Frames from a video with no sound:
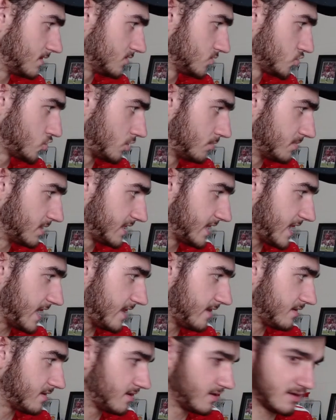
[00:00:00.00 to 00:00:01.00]
John
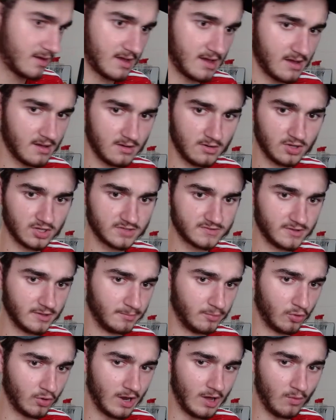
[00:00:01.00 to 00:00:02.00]
McGinn looks the
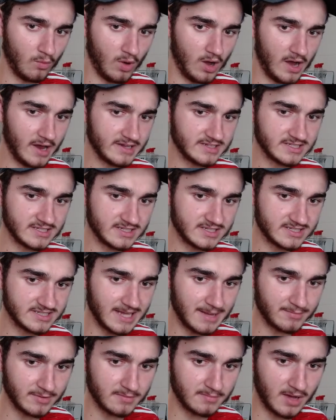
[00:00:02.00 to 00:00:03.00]
ball out wide. He's
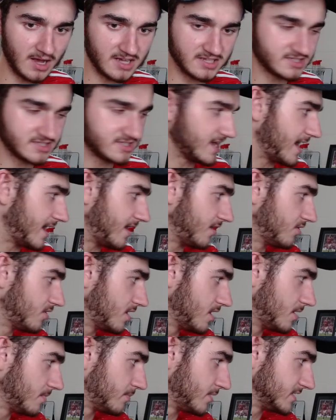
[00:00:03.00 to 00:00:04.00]
intercepted. Martial
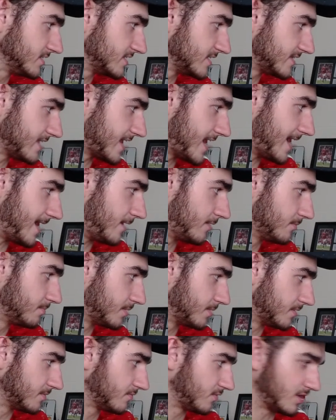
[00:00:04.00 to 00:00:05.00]
brings it down,
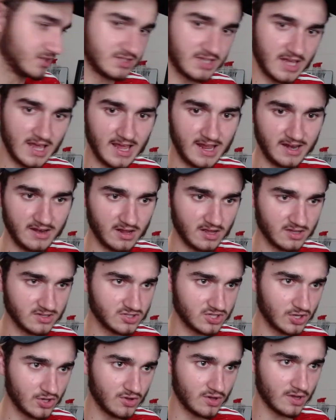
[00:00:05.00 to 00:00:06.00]
but runs
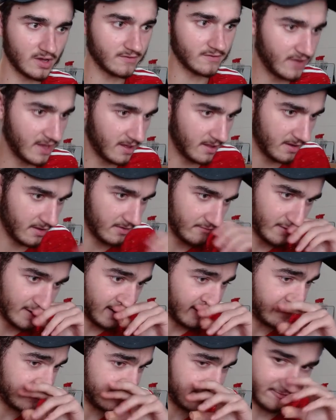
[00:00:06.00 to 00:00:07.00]
into
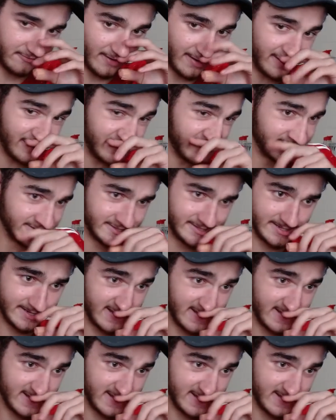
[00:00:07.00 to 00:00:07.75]
Villa defenders.